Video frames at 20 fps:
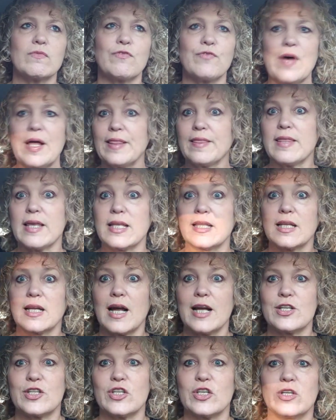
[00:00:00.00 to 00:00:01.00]
fun thing that
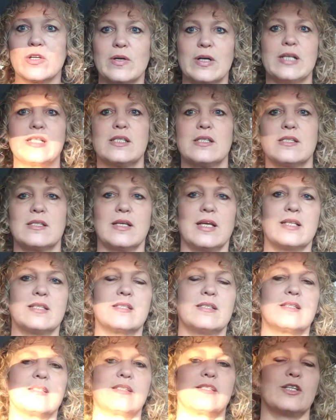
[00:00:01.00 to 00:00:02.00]
I do.
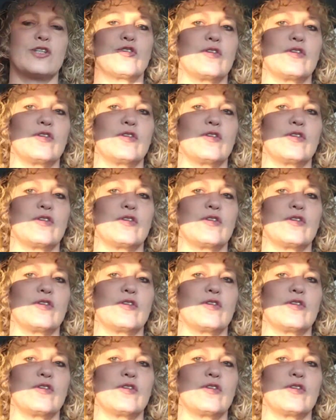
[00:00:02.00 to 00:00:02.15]
It's a